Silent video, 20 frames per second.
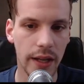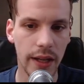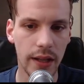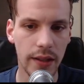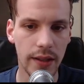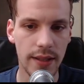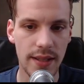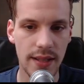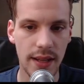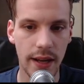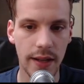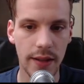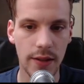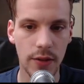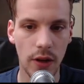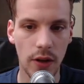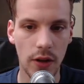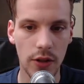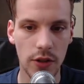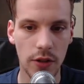then decided
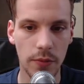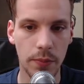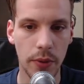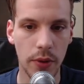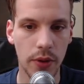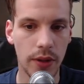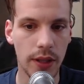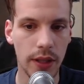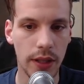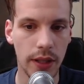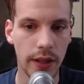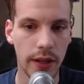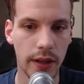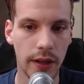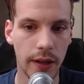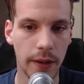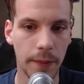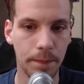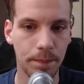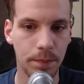to also put the
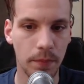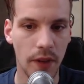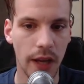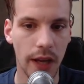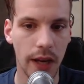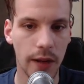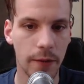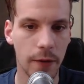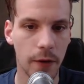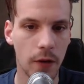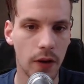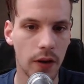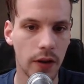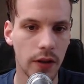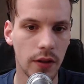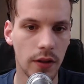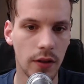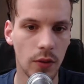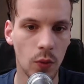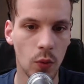LFO
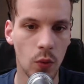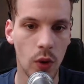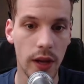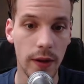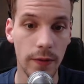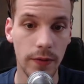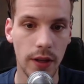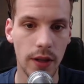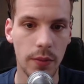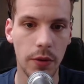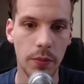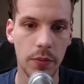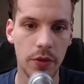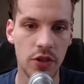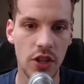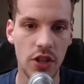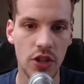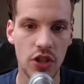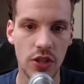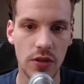on the wavetable
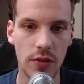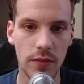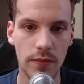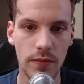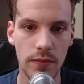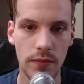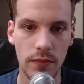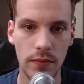position,